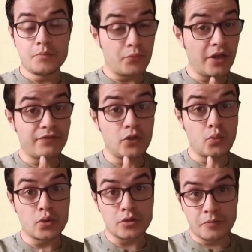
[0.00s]
Brave New
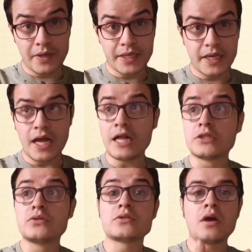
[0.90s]
World by
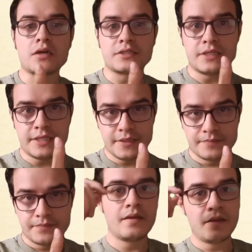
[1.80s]
Aldous Huxley.
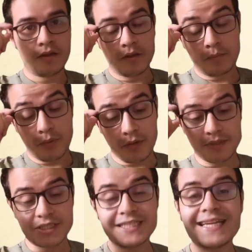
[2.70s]

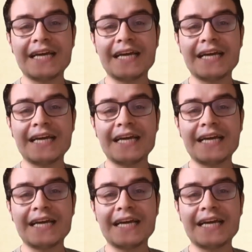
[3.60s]
Published in